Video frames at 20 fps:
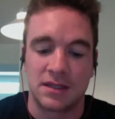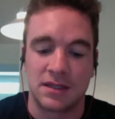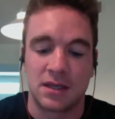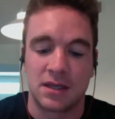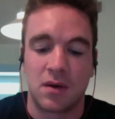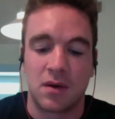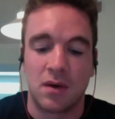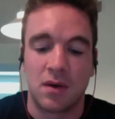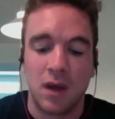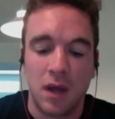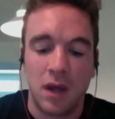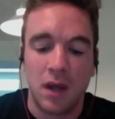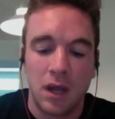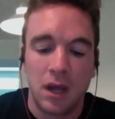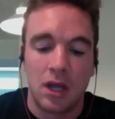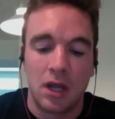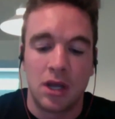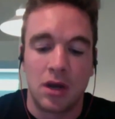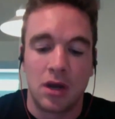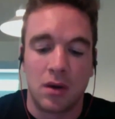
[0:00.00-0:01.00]
And so,
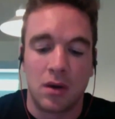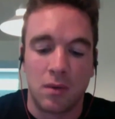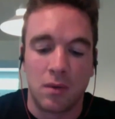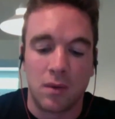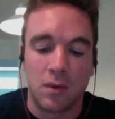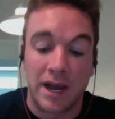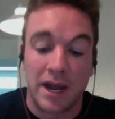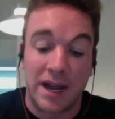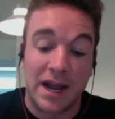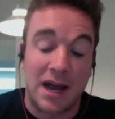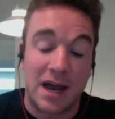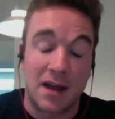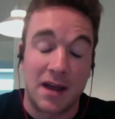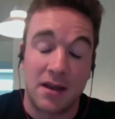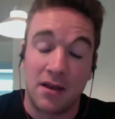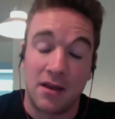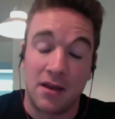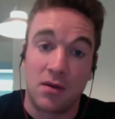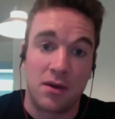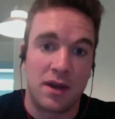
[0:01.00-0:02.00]
when I got
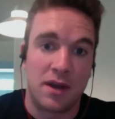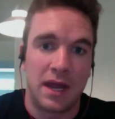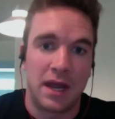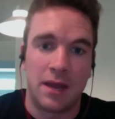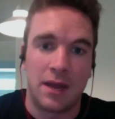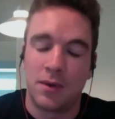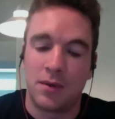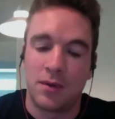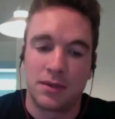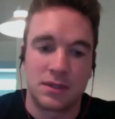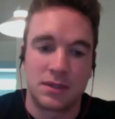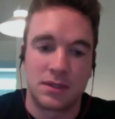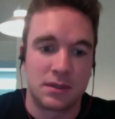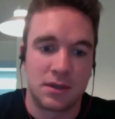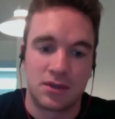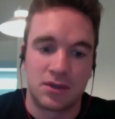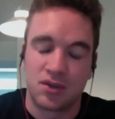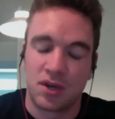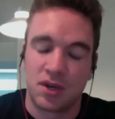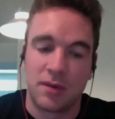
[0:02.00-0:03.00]
into Notre Dame, it
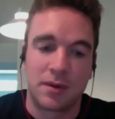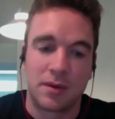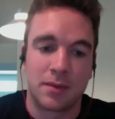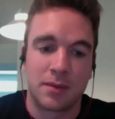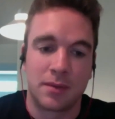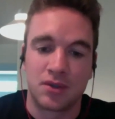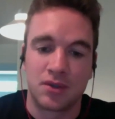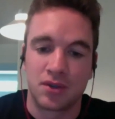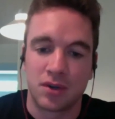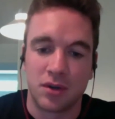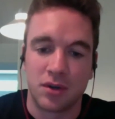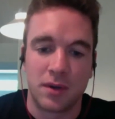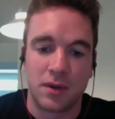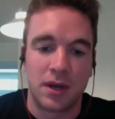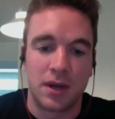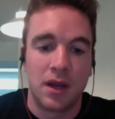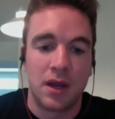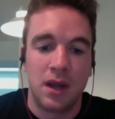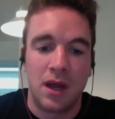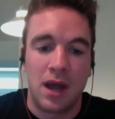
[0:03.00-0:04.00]
was a dream come true,
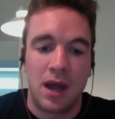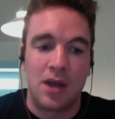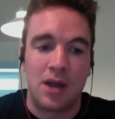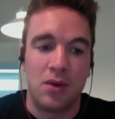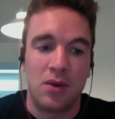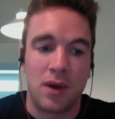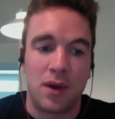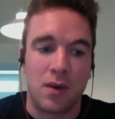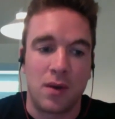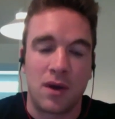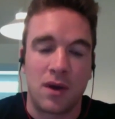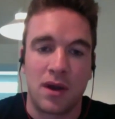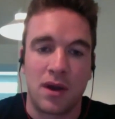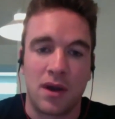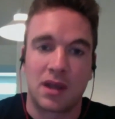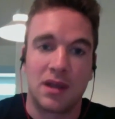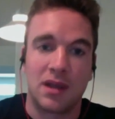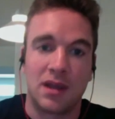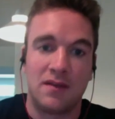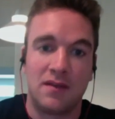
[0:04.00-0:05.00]
and I knew I
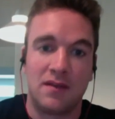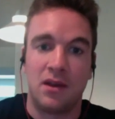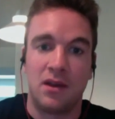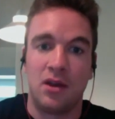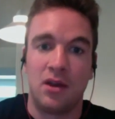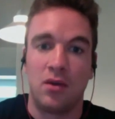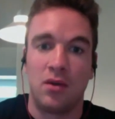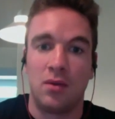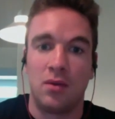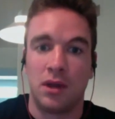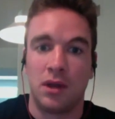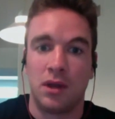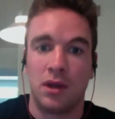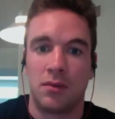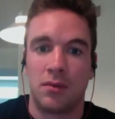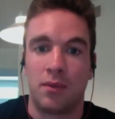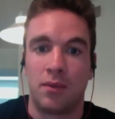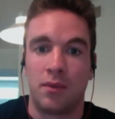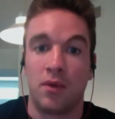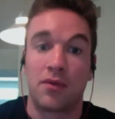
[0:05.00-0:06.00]
wanted to continue,
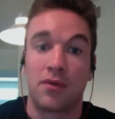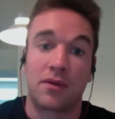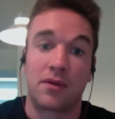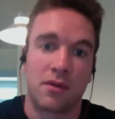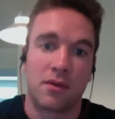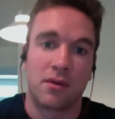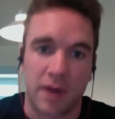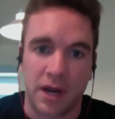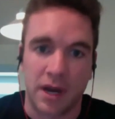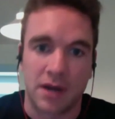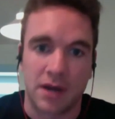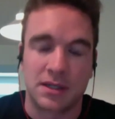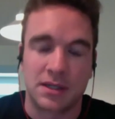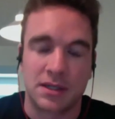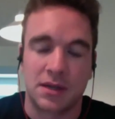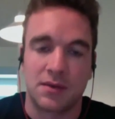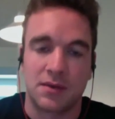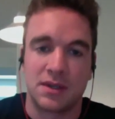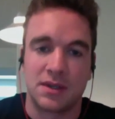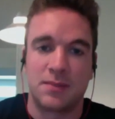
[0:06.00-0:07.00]
both careers,
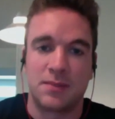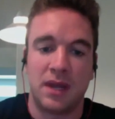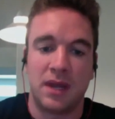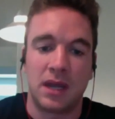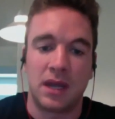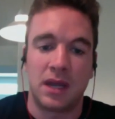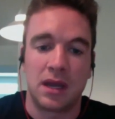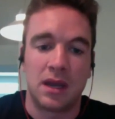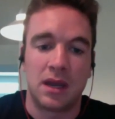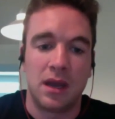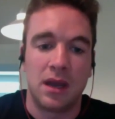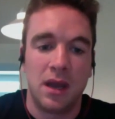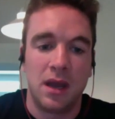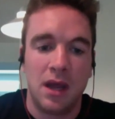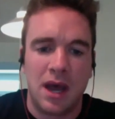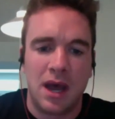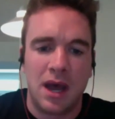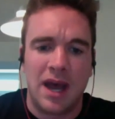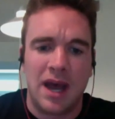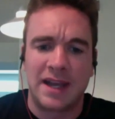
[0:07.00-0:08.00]
so to speak. And
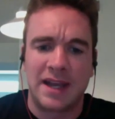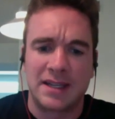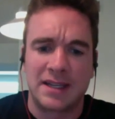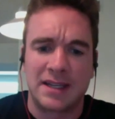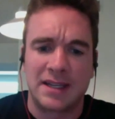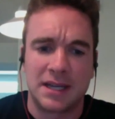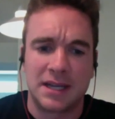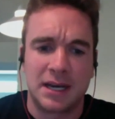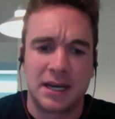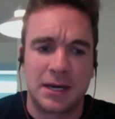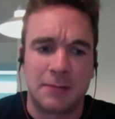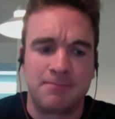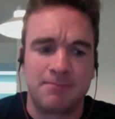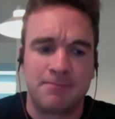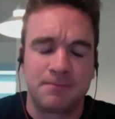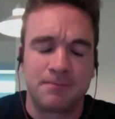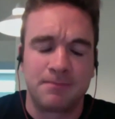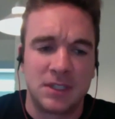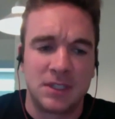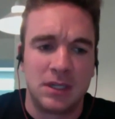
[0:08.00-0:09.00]
I guess
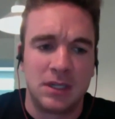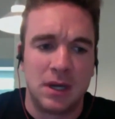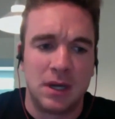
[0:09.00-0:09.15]
I